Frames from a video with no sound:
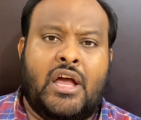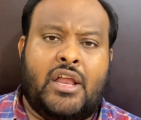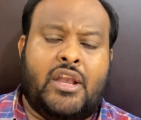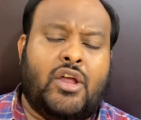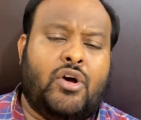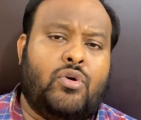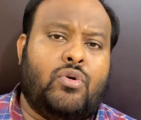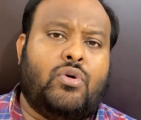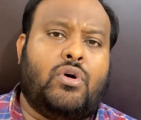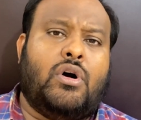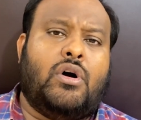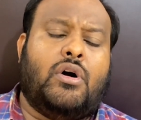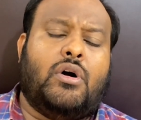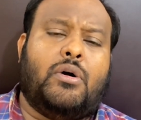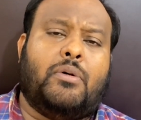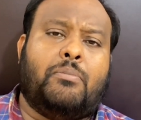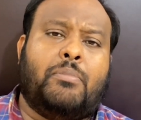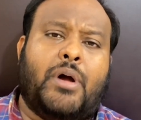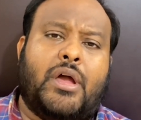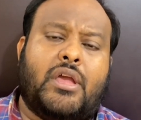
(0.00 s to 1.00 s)

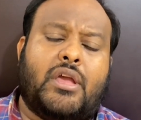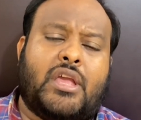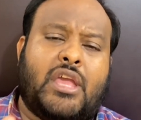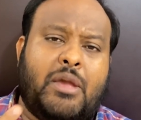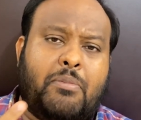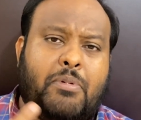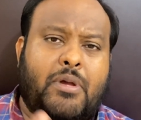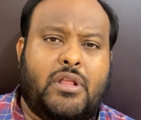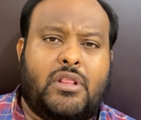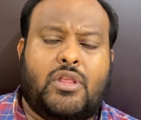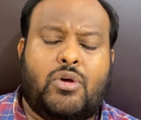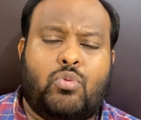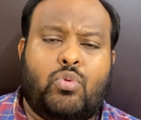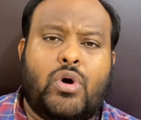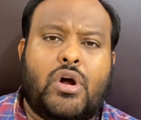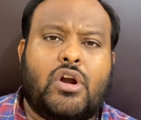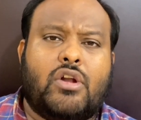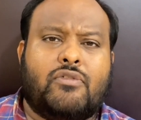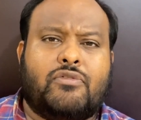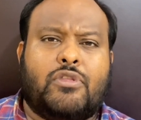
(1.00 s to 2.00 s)
Now, by keeping the
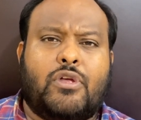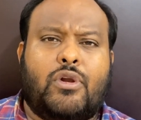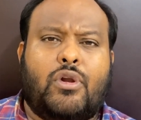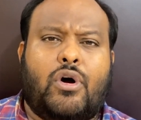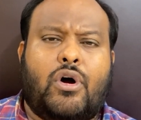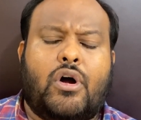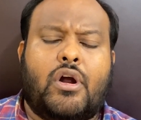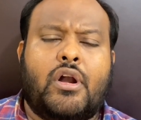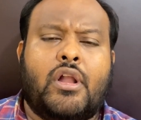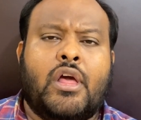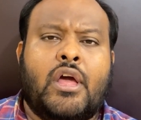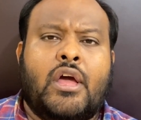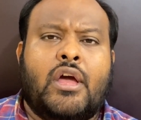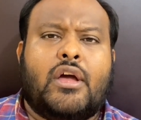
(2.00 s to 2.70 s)
word of the law, Lord,